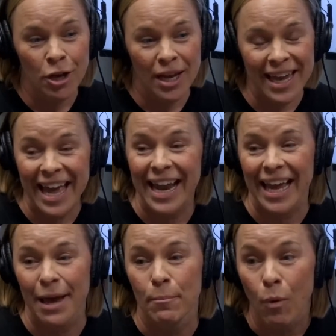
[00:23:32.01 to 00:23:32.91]
Can I
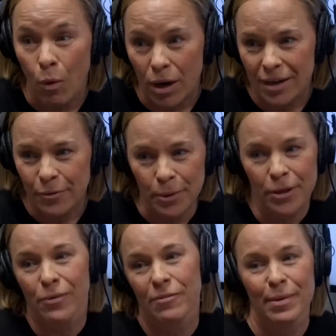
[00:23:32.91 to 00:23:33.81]
get more? Will you
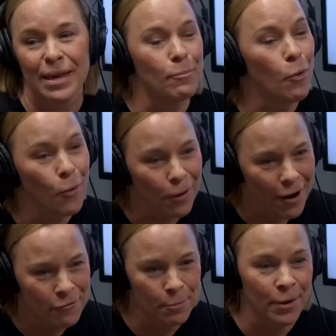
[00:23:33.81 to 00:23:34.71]
give me more
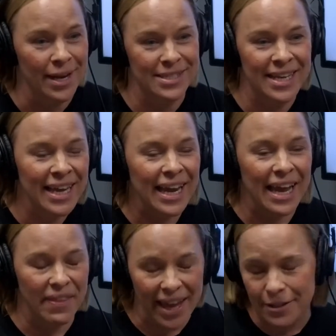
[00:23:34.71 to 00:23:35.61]
off the price? And
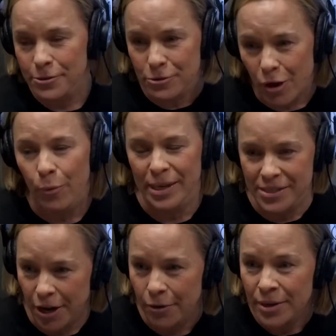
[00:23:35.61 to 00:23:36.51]
the answer is always
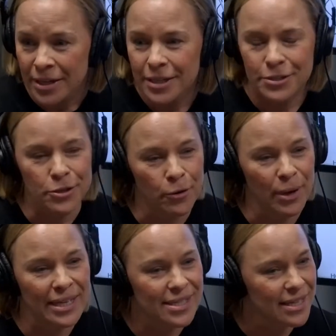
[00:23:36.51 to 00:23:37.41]
no. So
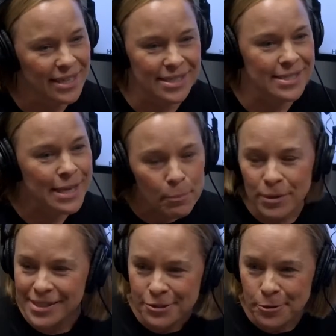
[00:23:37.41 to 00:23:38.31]
it's a separate
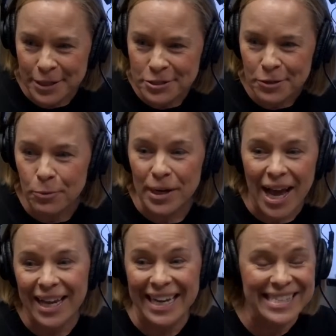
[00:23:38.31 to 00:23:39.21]
situation. We're not
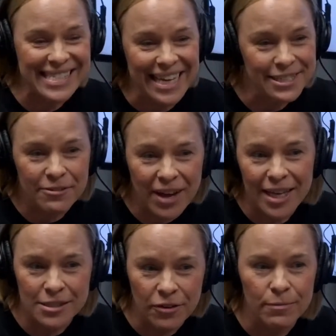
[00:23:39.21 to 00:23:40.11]
going to
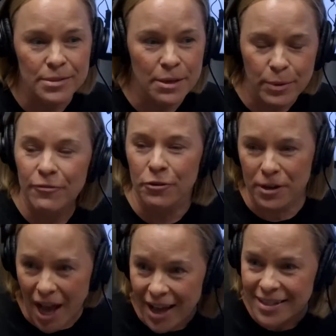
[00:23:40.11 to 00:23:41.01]
incentivize someone for
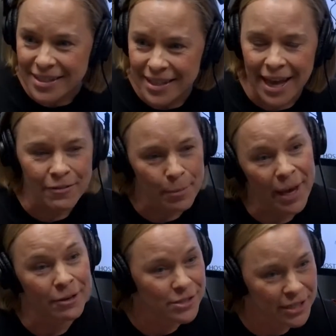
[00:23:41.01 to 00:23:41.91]
not having a
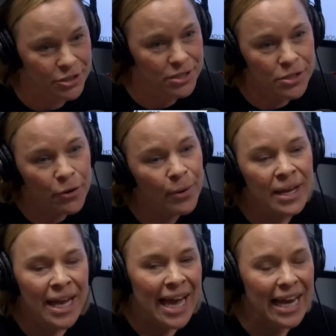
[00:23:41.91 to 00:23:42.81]
buyer's agent. So,
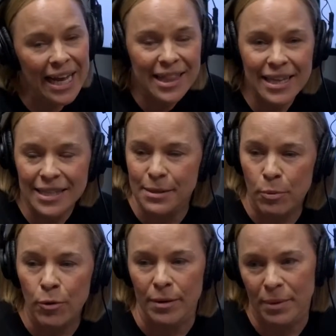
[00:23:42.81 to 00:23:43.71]
and I think that's
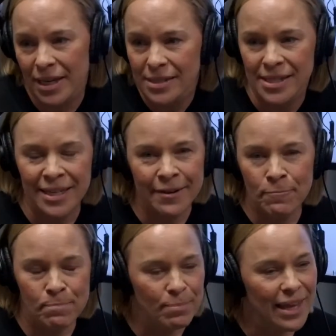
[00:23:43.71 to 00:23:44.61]
important because
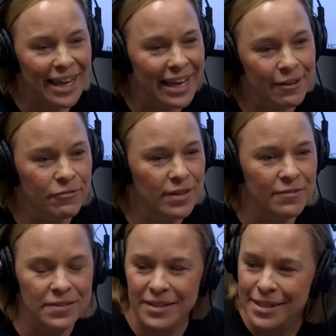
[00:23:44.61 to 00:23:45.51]

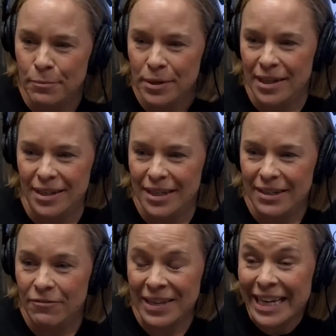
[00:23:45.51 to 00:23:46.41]
if someone
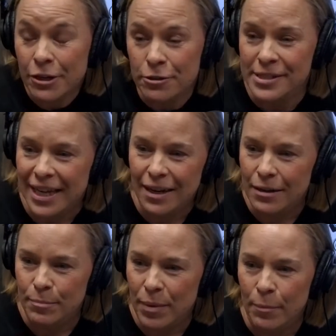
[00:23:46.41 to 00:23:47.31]
hears
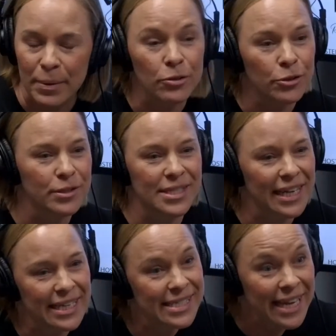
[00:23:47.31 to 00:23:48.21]
that a builder is going
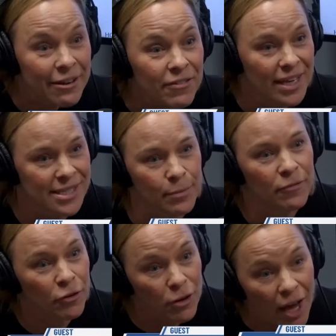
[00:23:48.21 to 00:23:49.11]
to incentivize someone
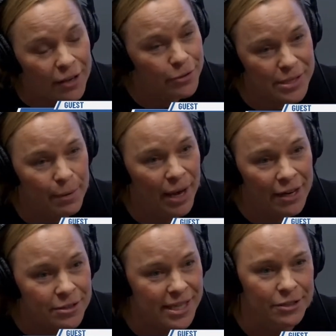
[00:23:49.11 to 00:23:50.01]
for not using a
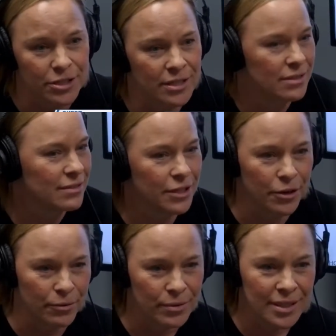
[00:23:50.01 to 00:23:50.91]
buyer's agent,
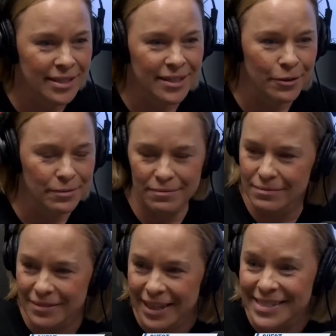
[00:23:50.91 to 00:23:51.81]

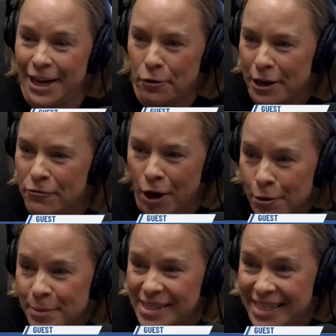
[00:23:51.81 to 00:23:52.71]
that's not great for our
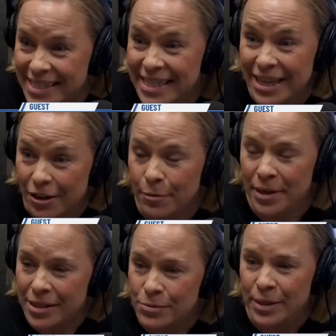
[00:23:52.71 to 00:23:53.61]
business either
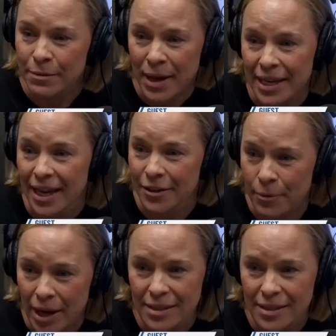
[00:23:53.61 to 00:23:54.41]
because we depend on you guys.